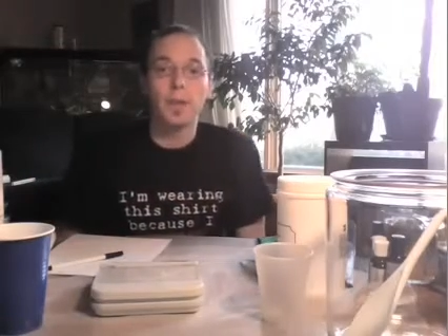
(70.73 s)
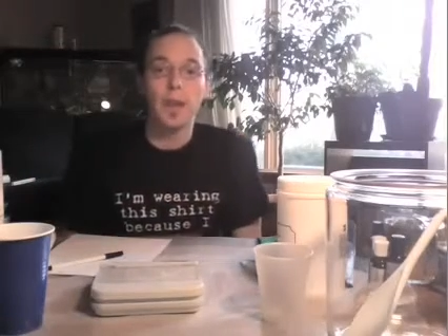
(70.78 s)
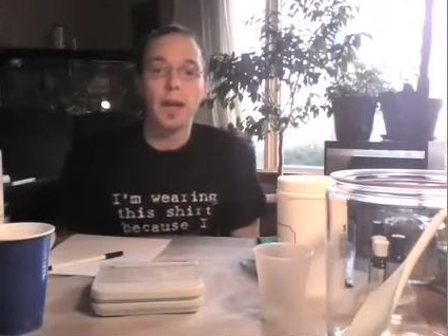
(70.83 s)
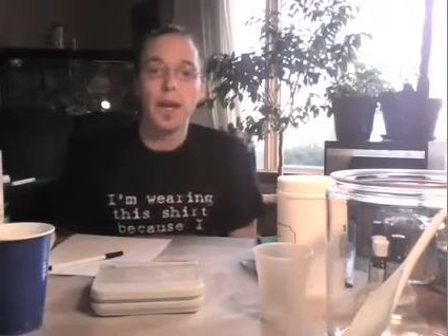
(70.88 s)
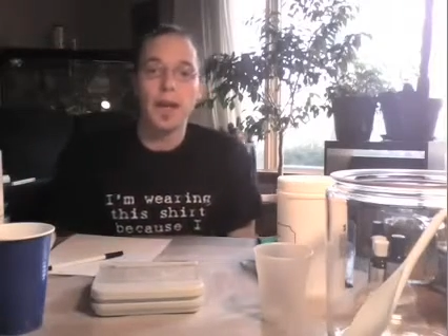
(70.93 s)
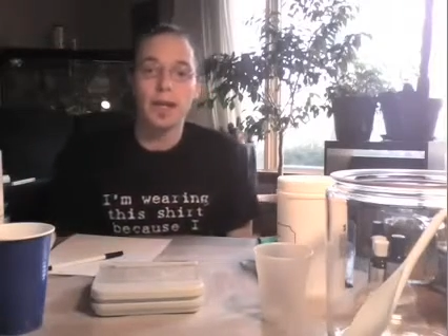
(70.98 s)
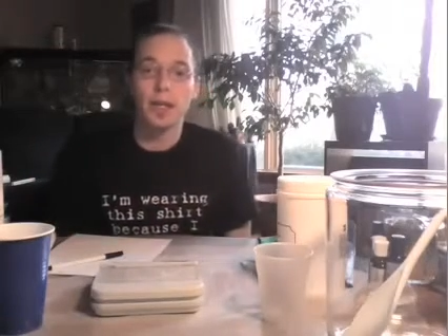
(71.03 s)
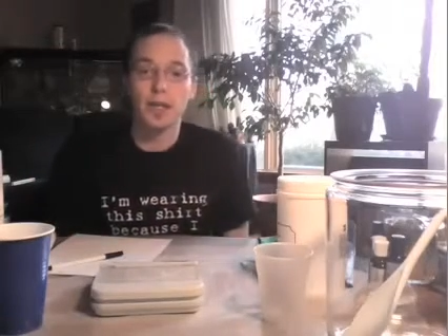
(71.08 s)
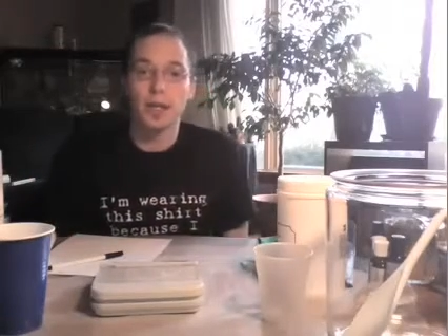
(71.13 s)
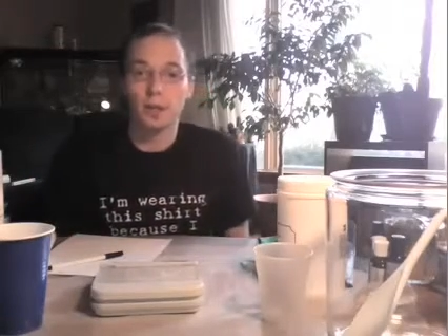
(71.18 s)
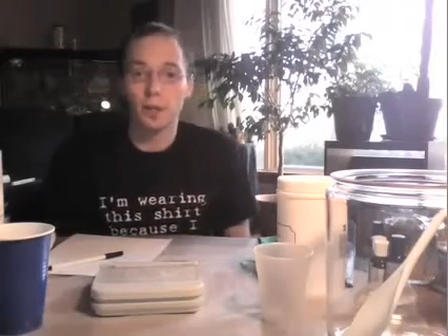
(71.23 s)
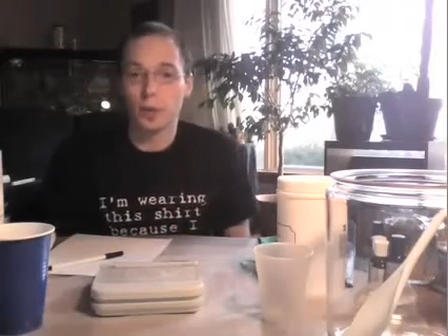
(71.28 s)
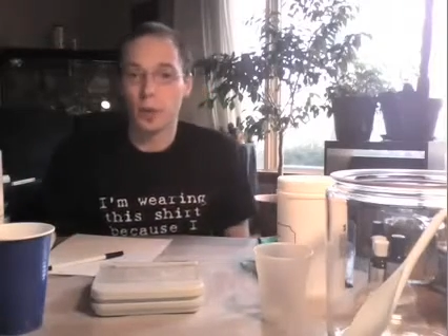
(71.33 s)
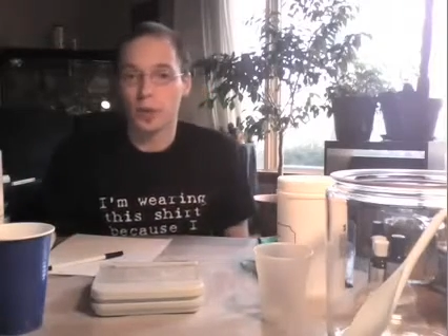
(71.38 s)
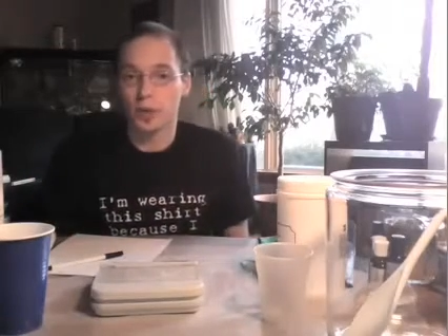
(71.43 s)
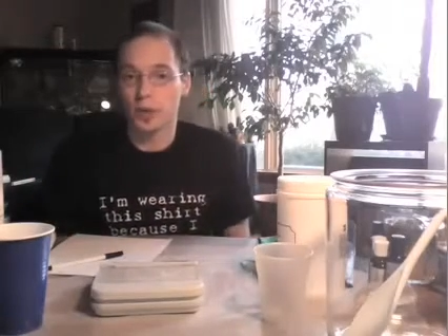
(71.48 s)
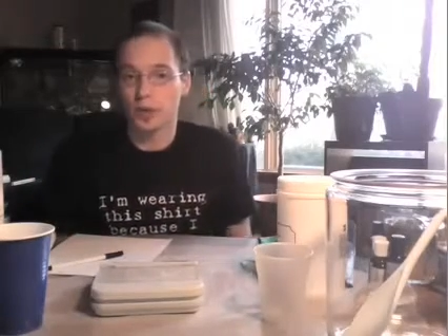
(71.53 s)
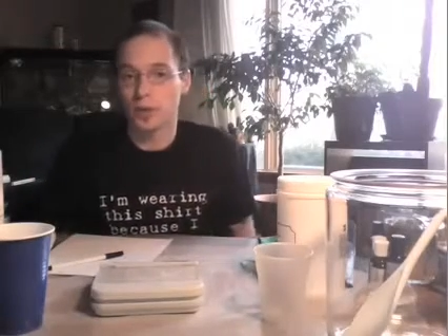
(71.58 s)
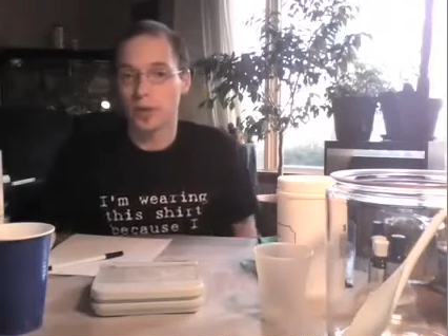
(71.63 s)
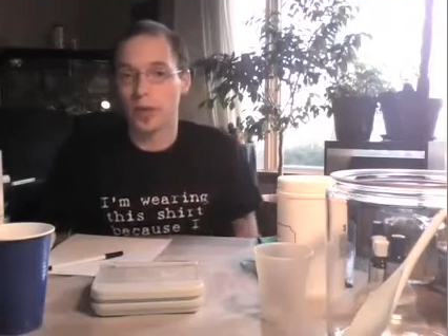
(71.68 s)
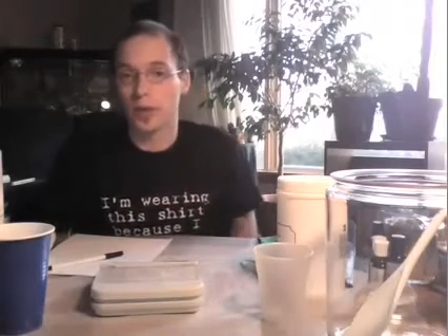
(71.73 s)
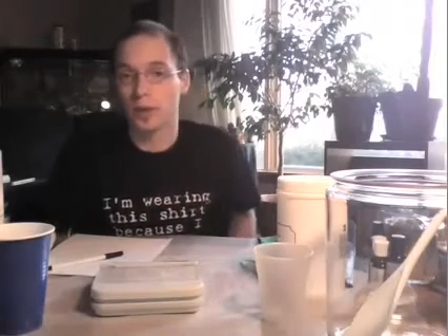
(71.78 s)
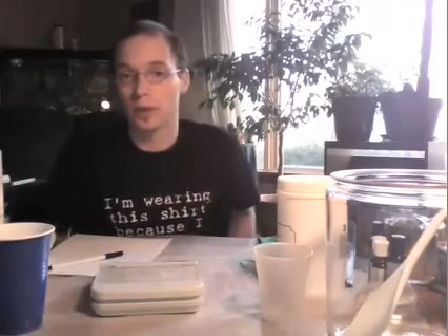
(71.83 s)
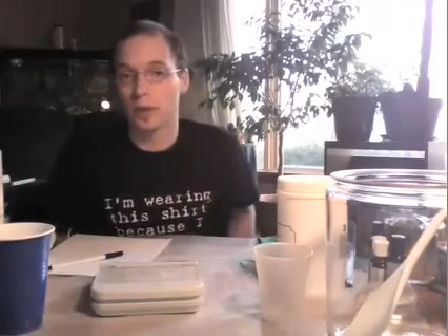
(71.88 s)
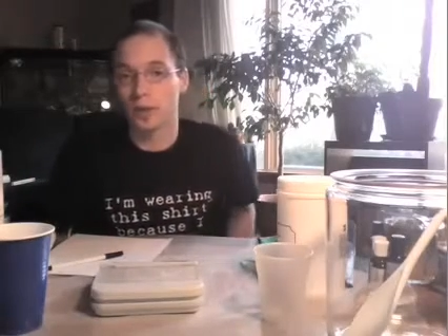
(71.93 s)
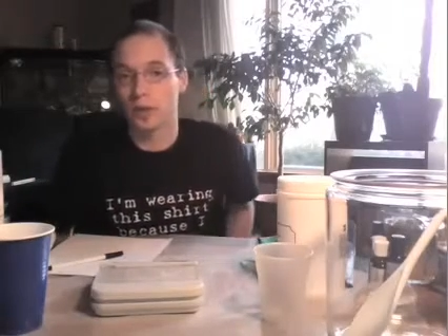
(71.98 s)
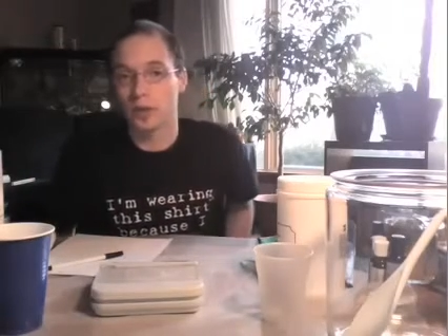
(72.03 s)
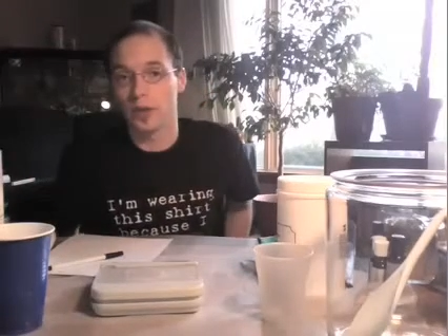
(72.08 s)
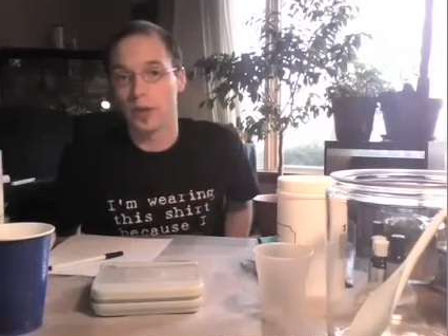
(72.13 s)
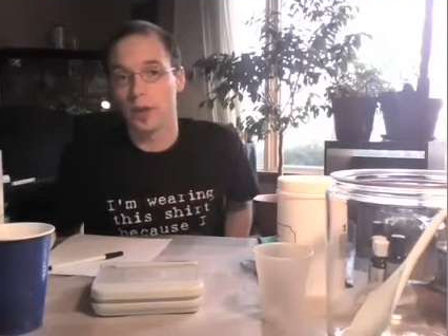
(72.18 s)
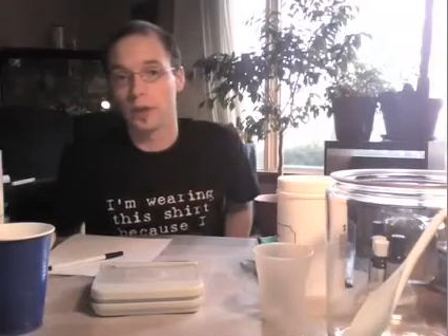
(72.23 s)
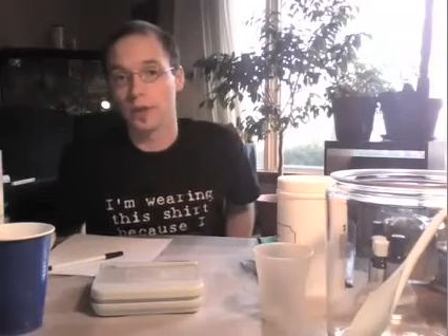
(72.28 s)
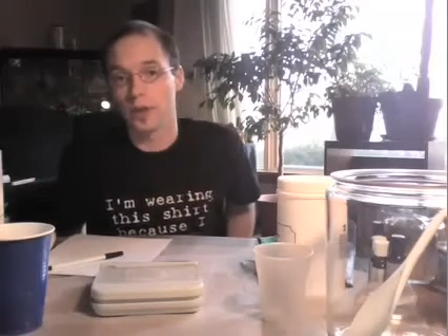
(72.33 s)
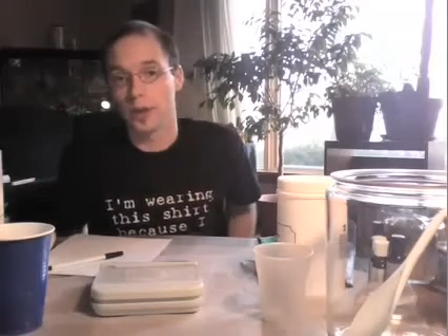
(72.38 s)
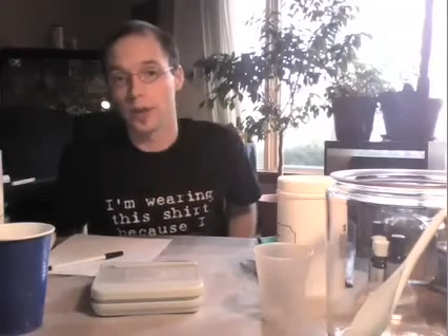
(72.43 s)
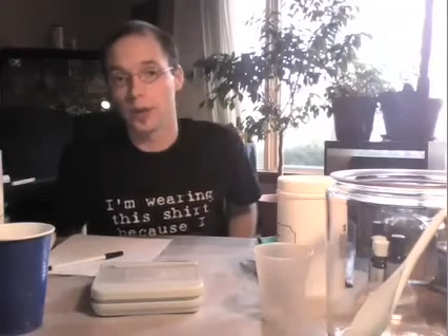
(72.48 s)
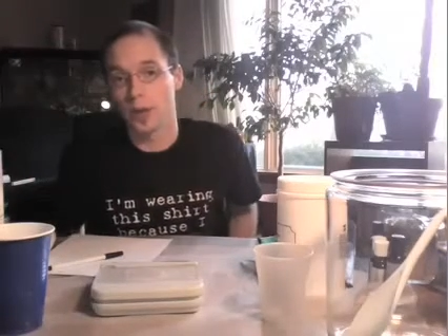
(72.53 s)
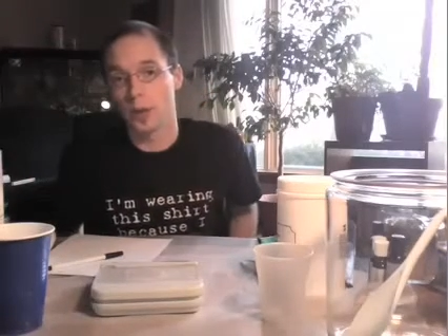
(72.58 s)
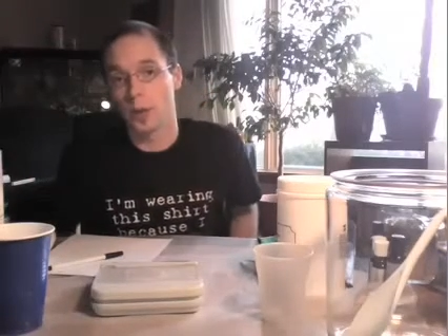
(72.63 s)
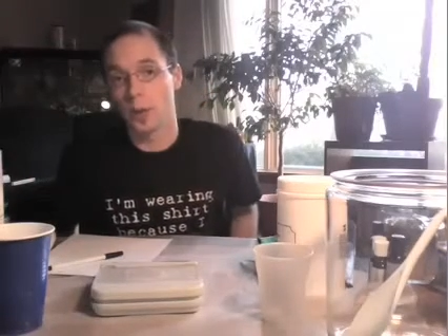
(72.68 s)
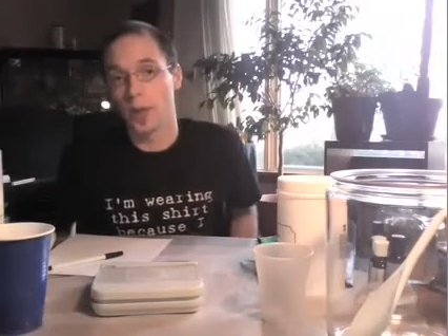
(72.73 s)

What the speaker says: and it works out fairly